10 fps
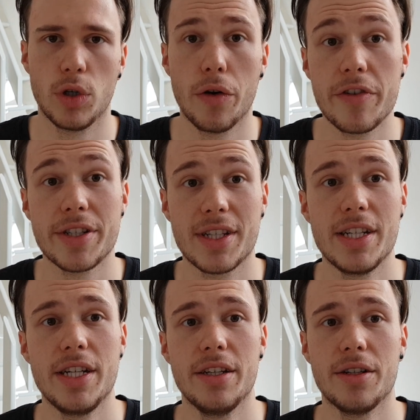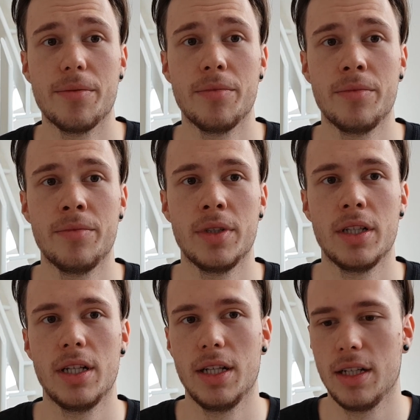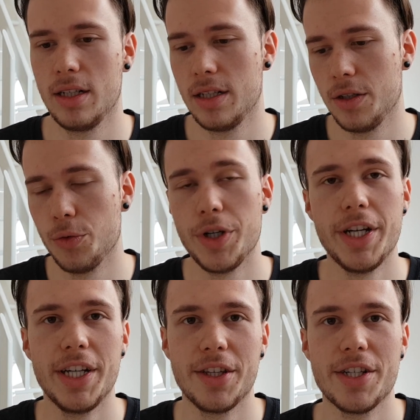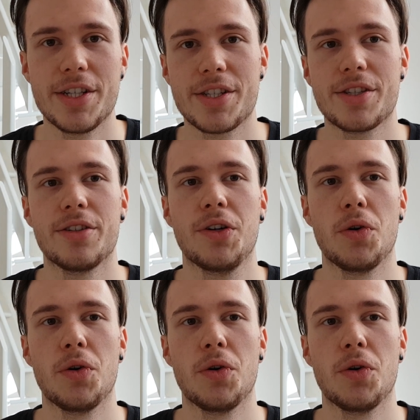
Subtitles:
obviously reading this